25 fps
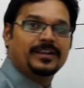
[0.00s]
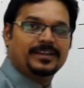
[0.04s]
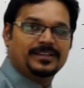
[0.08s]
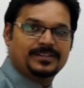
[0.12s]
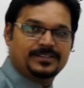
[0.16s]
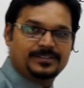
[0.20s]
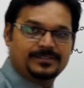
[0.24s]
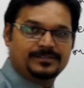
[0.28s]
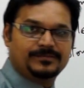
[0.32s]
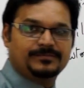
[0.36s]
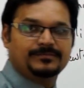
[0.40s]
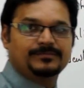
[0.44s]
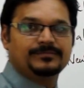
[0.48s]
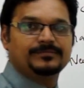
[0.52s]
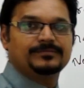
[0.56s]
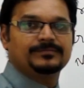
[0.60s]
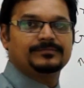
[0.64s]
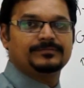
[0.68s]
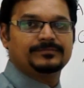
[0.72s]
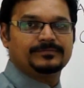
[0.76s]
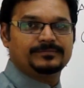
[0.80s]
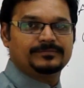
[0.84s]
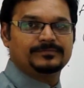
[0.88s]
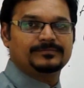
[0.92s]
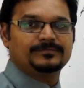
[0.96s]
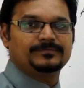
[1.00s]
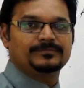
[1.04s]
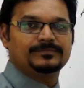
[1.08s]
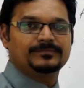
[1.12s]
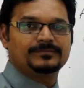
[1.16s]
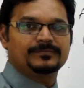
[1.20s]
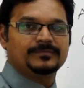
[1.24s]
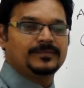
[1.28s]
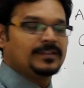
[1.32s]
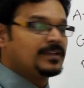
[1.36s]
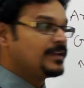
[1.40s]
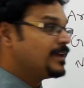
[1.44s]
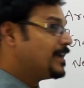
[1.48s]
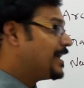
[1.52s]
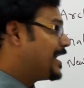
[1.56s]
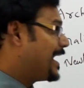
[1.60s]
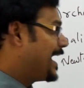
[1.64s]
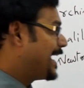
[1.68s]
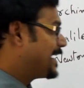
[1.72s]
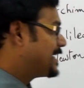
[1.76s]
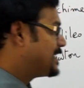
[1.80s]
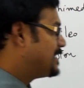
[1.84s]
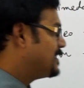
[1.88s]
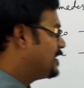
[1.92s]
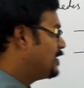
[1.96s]
it.
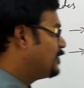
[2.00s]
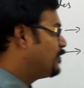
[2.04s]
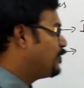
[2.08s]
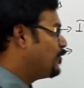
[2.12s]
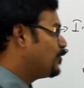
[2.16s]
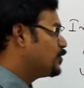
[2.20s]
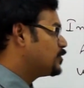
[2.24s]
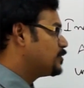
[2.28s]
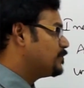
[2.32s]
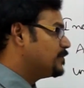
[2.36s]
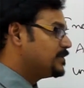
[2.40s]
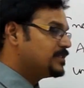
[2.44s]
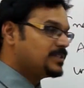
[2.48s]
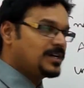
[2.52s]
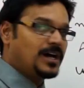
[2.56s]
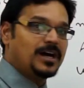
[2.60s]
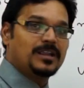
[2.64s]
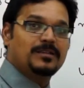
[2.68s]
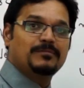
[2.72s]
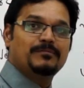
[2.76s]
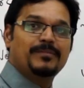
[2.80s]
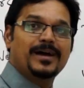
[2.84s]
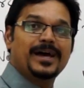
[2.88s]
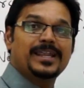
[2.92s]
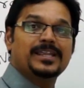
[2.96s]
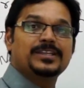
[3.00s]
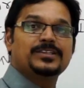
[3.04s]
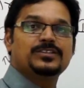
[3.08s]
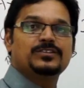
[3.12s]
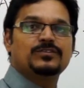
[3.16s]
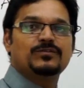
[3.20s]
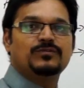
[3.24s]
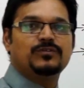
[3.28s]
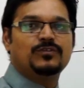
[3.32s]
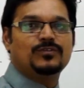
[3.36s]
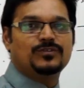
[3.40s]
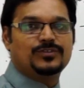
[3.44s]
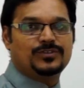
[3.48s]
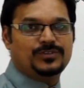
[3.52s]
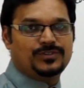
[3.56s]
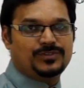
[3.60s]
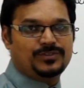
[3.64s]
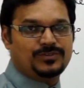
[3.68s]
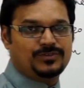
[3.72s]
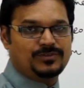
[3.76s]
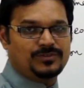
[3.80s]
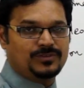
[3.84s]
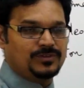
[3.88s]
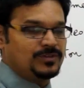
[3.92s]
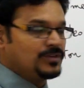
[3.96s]
External force means unbalanced force.
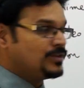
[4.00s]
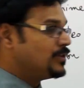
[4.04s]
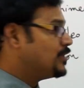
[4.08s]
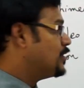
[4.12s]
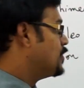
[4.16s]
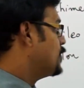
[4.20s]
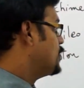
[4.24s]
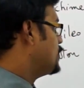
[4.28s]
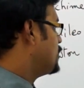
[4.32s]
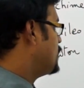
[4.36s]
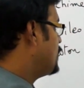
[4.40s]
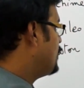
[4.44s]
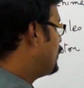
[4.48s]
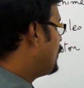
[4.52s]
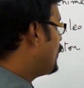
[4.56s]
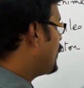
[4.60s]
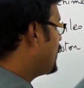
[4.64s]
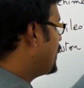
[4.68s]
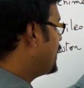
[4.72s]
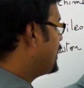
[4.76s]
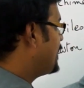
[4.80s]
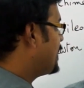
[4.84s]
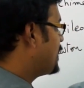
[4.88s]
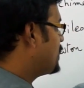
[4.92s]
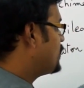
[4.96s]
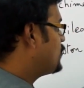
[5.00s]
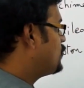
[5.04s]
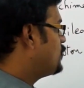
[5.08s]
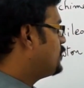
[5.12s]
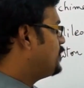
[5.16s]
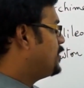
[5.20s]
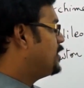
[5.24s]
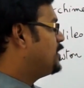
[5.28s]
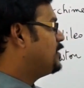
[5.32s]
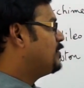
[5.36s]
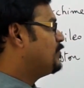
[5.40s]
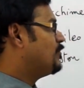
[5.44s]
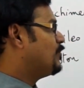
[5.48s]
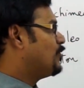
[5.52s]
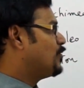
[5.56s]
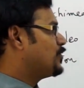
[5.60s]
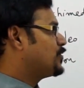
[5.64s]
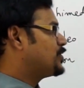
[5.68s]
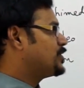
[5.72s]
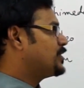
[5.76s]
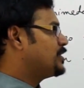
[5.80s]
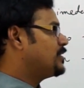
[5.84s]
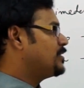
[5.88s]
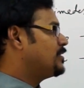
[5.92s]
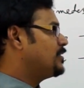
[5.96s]
So your body tends to be in
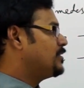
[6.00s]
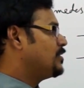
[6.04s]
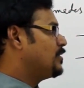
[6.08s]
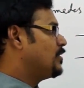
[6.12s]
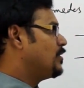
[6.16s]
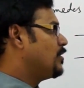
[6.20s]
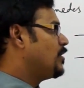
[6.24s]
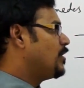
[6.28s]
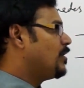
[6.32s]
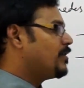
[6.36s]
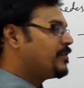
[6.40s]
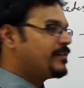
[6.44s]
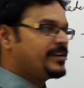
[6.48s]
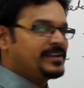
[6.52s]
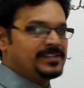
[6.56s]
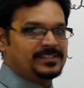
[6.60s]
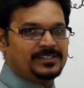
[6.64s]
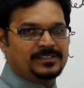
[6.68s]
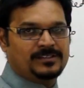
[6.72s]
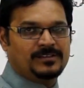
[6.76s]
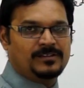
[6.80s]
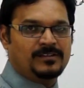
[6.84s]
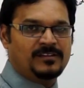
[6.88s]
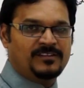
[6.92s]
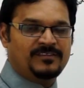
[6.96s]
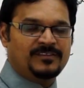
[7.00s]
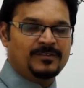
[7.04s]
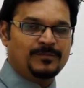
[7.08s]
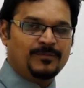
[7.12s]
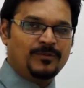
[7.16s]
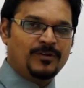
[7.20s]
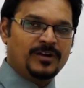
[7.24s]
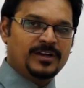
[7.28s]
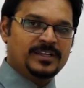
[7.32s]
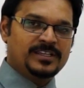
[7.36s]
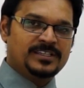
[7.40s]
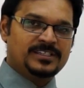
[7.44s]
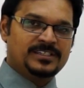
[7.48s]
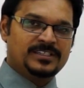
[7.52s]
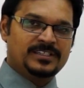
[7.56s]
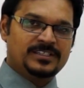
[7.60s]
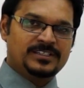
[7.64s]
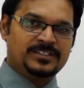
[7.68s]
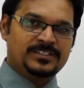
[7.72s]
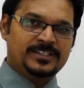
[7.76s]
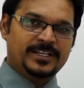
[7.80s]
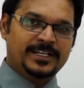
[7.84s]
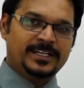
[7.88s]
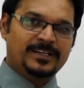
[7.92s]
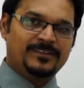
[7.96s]
motion or rest. If the body is in
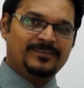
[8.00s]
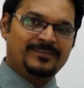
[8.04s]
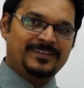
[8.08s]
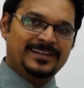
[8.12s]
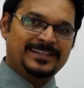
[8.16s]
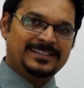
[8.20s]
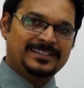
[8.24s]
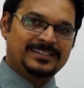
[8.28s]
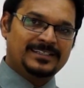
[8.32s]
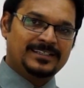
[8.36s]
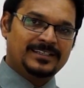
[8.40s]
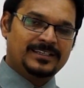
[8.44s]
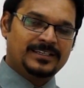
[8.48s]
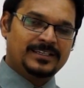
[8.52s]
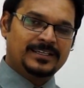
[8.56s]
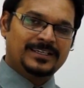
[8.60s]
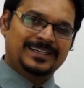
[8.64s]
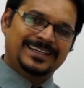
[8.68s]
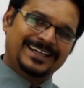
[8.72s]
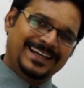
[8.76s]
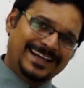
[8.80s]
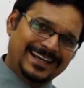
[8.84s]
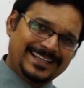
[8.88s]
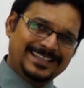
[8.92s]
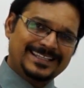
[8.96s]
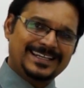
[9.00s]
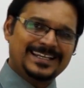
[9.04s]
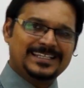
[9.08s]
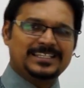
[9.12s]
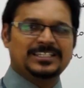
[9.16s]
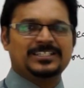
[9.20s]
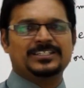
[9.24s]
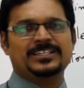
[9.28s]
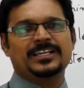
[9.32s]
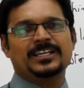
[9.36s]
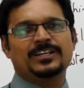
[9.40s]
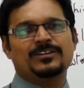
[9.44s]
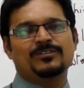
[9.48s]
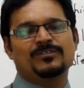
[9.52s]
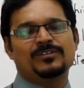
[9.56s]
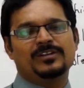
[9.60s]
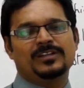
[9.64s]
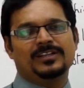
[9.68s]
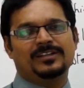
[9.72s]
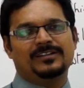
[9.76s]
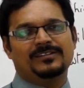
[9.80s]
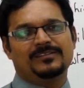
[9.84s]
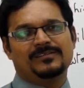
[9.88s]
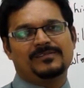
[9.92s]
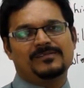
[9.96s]
state of rest, it is the rest state
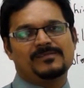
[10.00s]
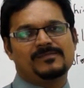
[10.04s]
only.